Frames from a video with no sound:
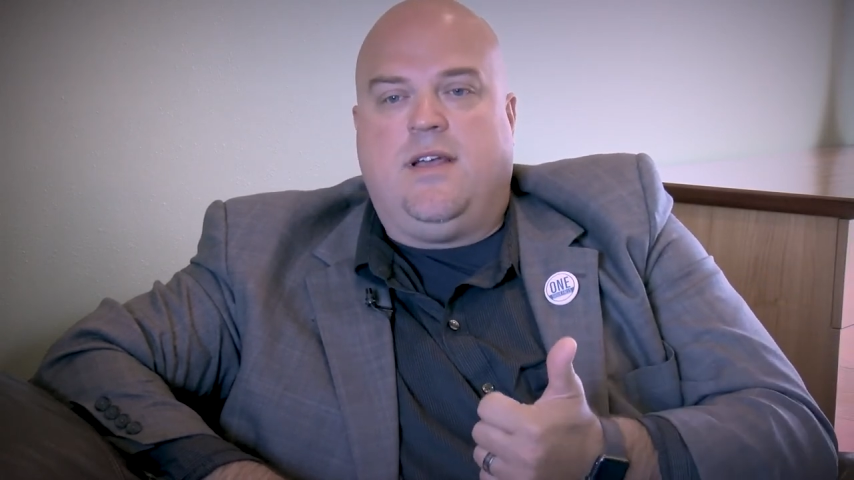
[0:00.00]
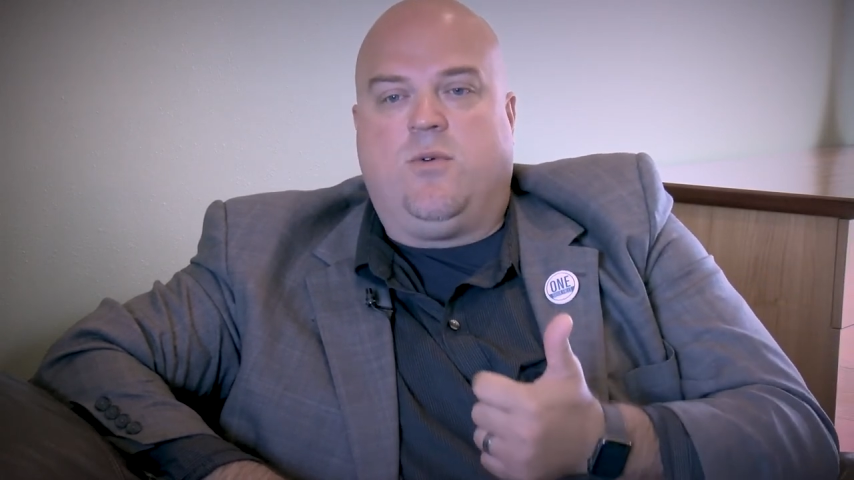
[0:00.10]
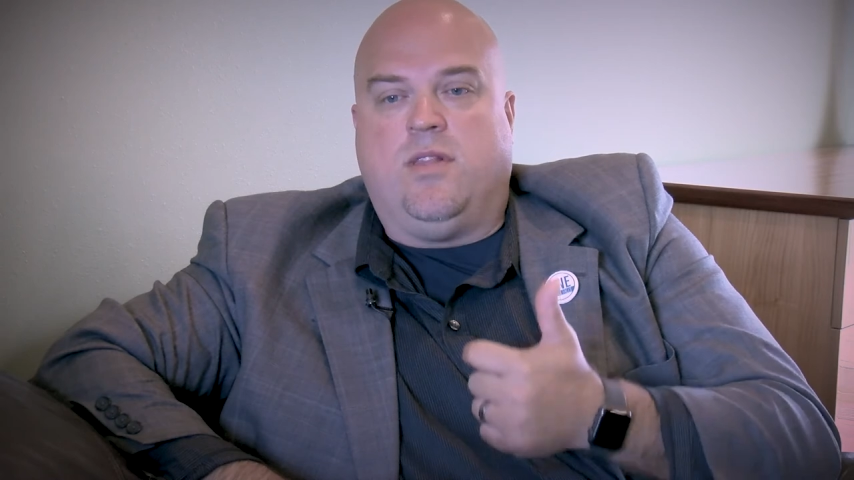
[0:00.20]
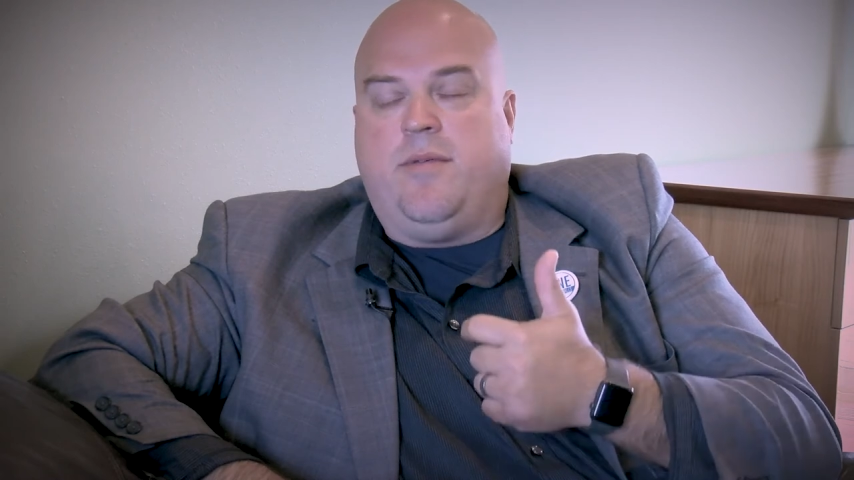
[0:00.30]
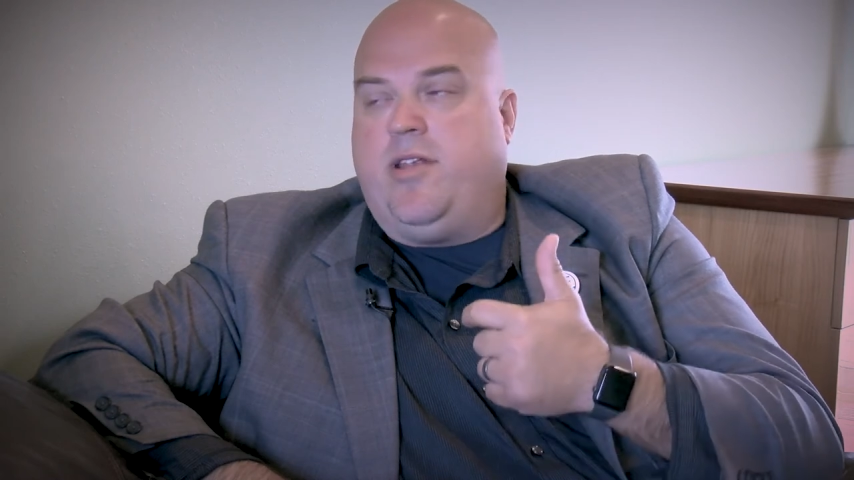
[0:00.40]

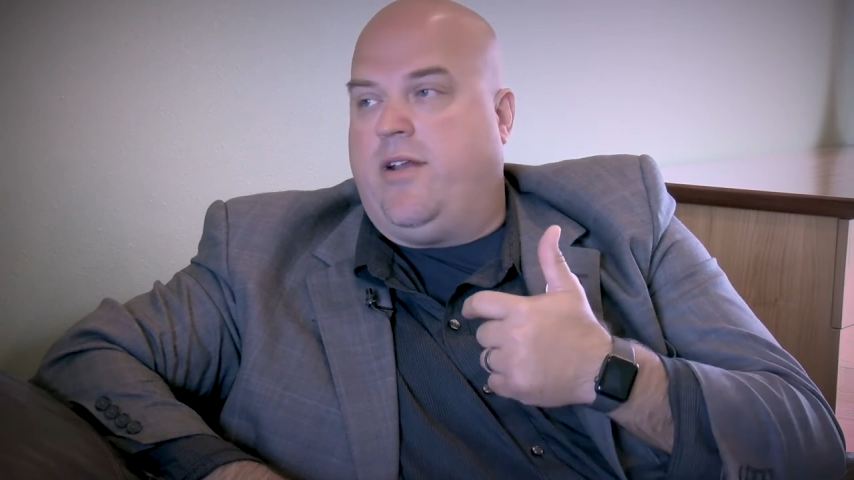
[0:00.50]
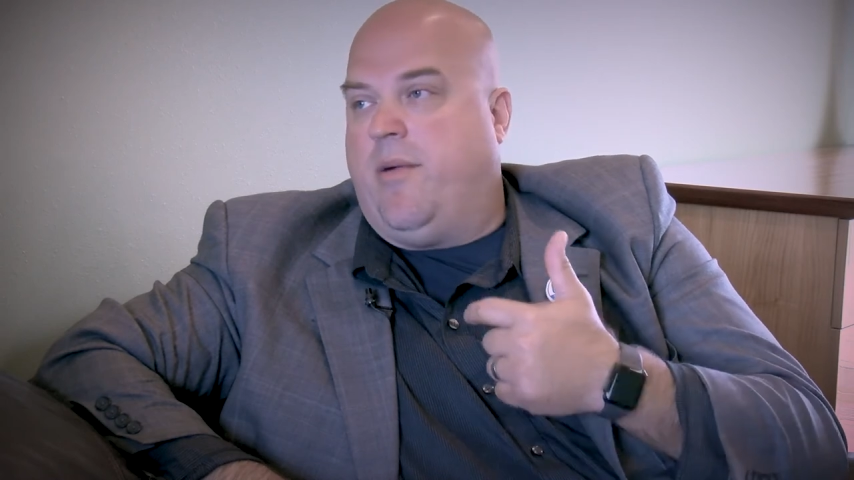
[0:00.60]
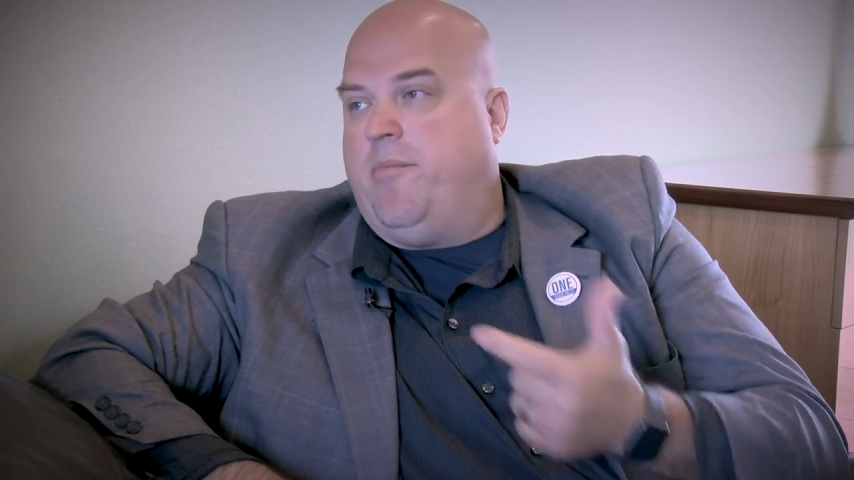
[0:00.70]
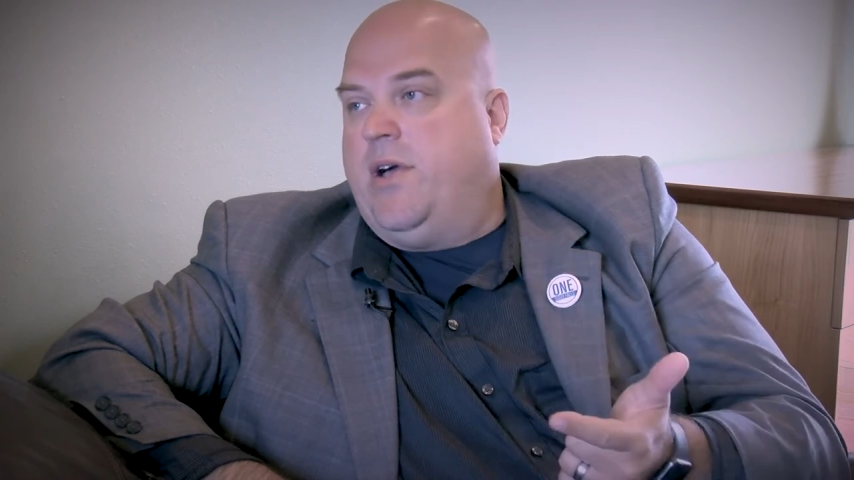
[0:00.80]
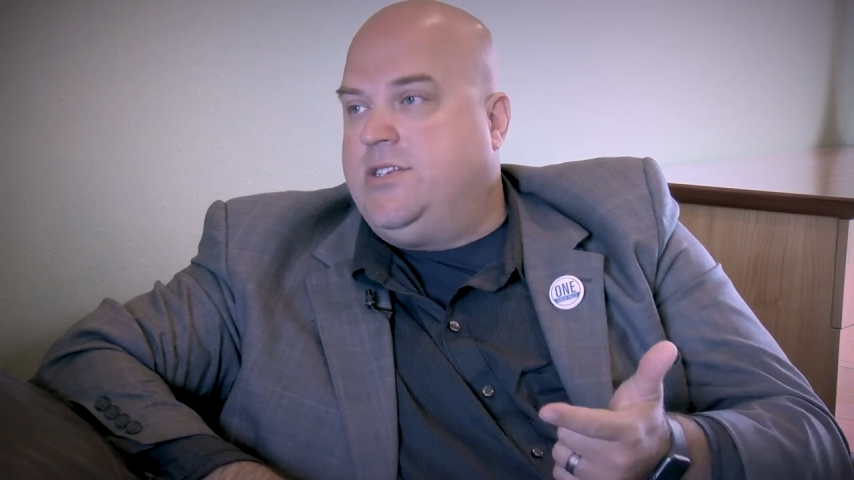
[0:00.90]
we're limited
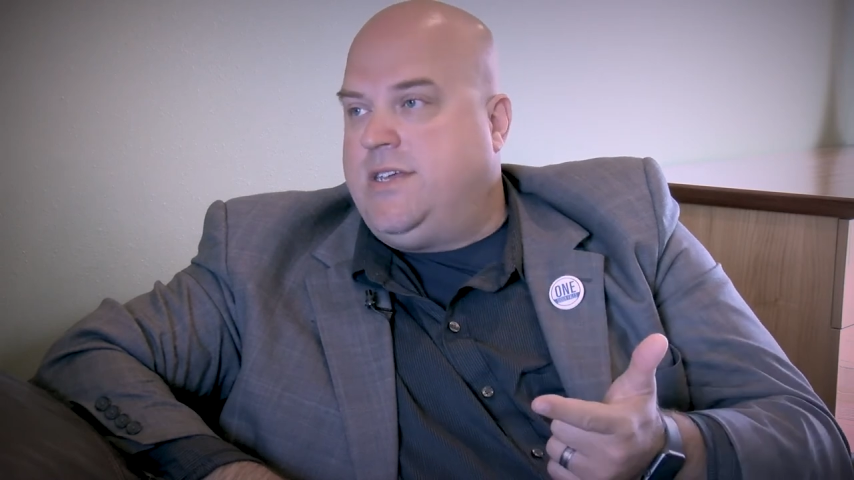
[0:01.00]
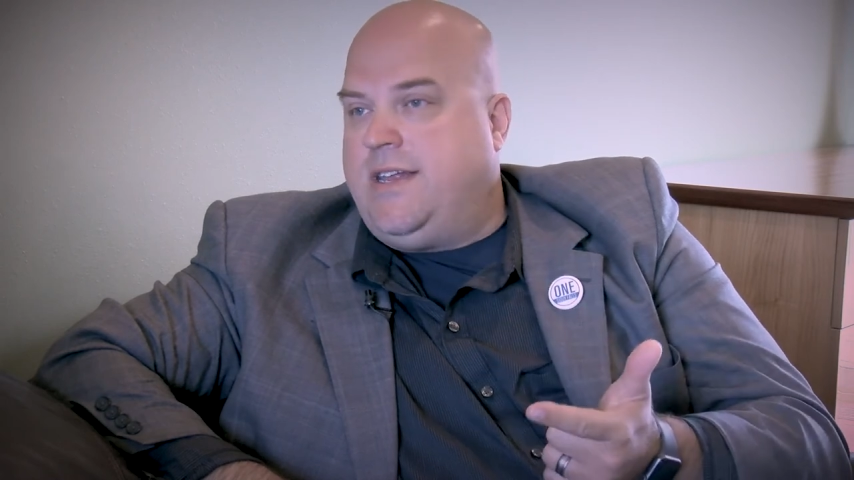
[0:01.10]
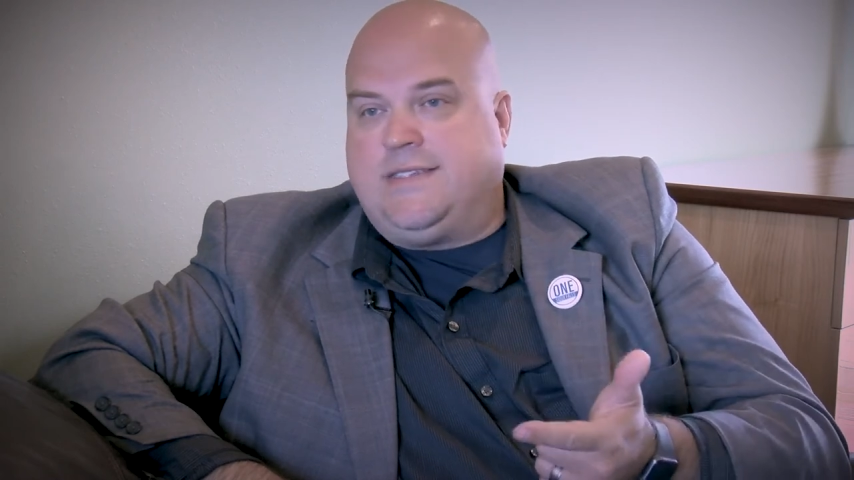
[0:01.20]
on budget.